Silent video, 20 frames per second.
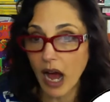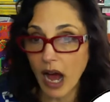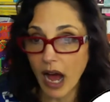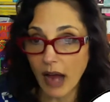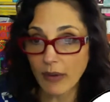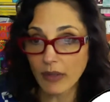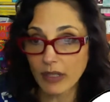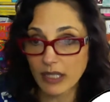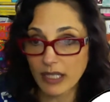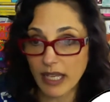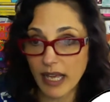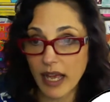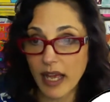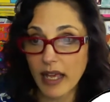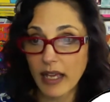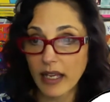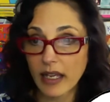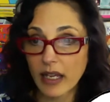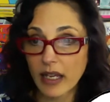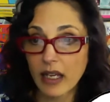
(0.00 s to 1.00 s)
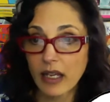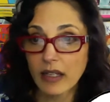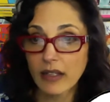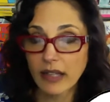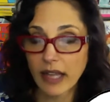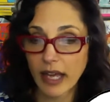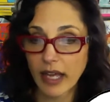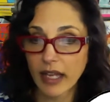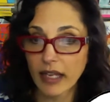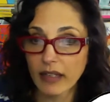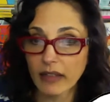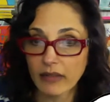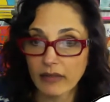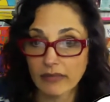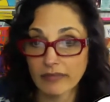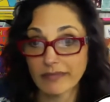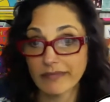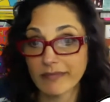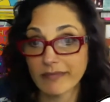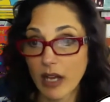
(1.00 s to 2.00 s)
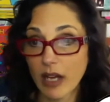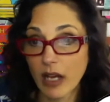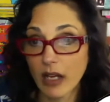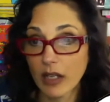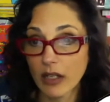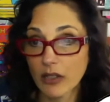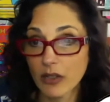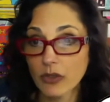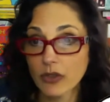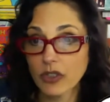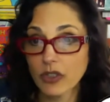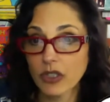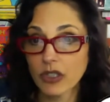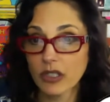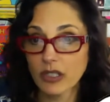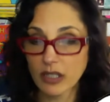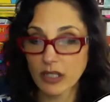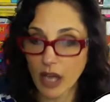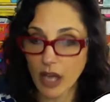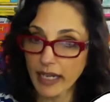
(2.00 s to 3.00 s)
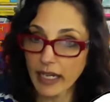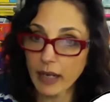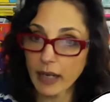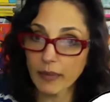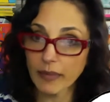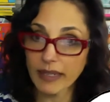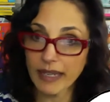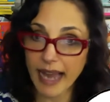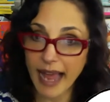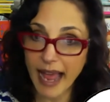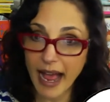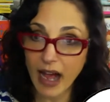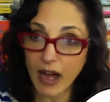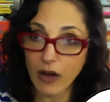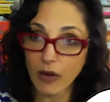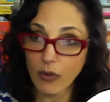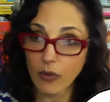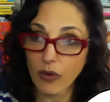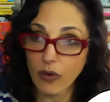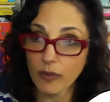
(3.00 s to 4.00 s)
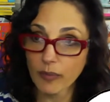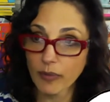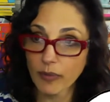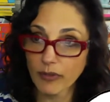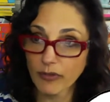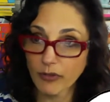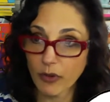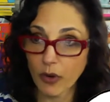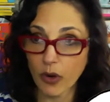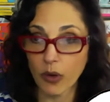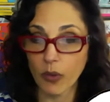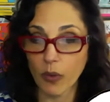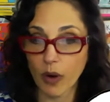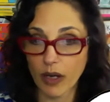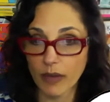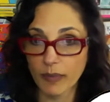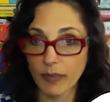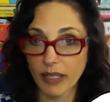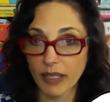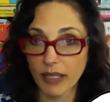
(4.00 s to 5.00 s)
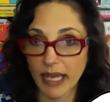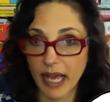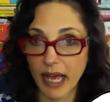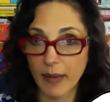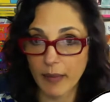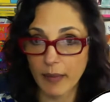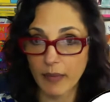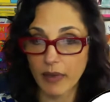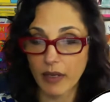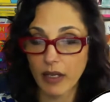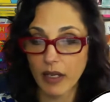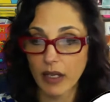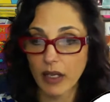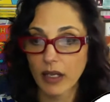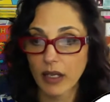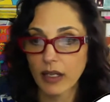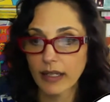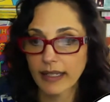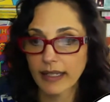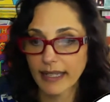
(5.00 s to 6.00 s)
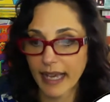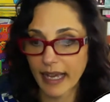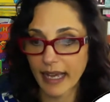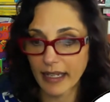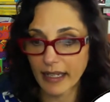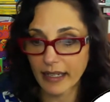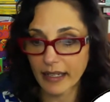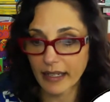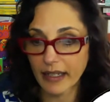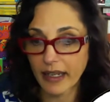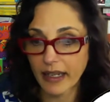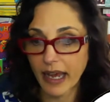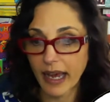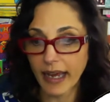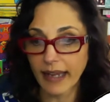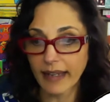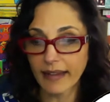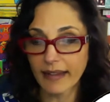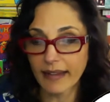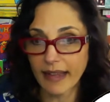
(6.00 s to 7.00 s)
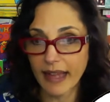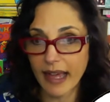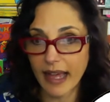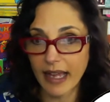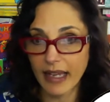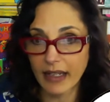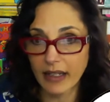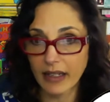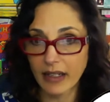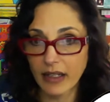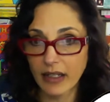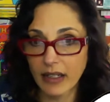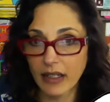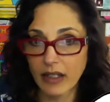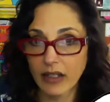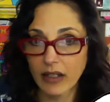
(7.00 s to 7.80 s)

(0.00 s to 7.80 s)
I would say that you should sign up now before 1 p.m., get it, and then